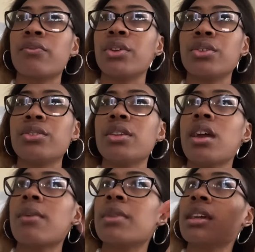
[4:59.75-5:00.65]
food
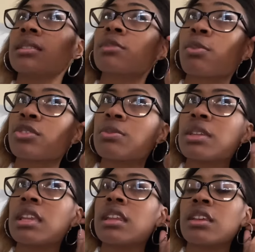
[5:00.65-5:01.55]
because I'm supposed to be
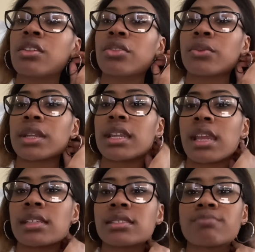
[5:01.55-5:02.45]
eating three